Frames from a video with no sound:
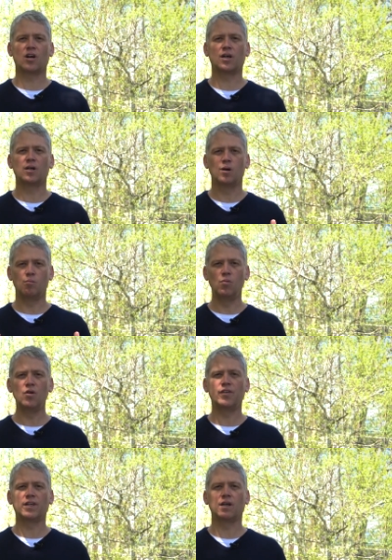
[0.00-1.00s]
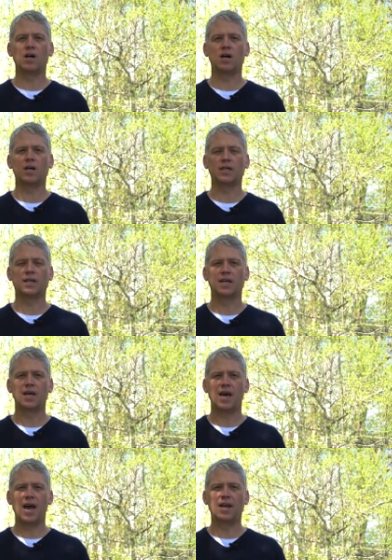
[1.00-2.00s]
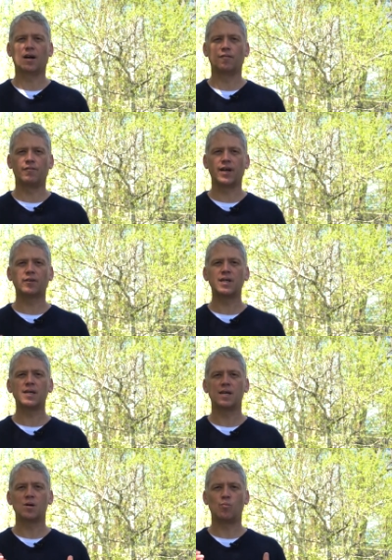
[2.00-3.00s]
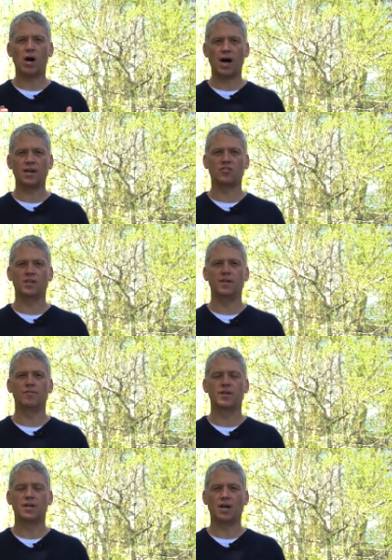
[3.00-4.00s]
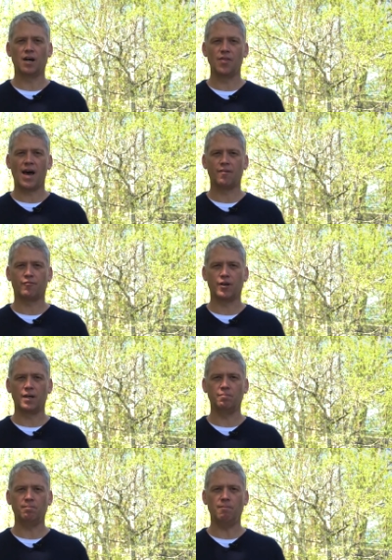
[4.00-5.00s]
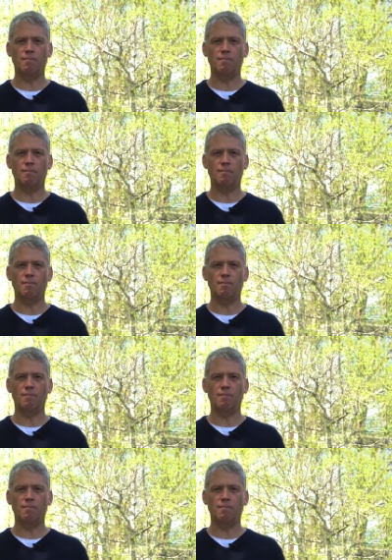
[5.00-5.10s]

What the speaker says: are moving along and are very positive on that front.